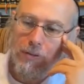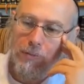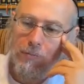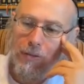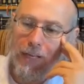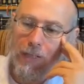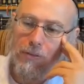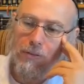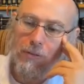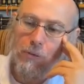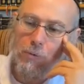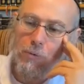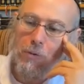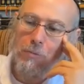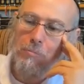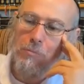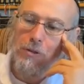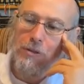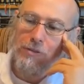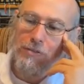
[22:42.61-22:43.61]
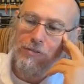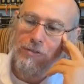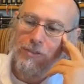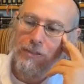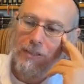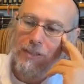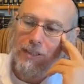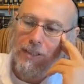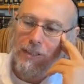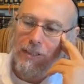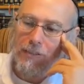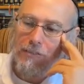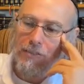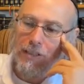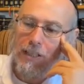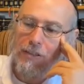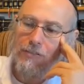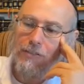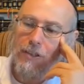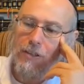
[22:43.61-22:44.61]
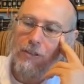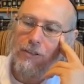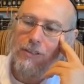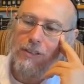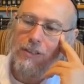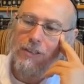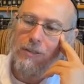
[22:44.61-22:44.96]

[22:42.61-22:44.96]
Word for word: mountains will move, Vagvaot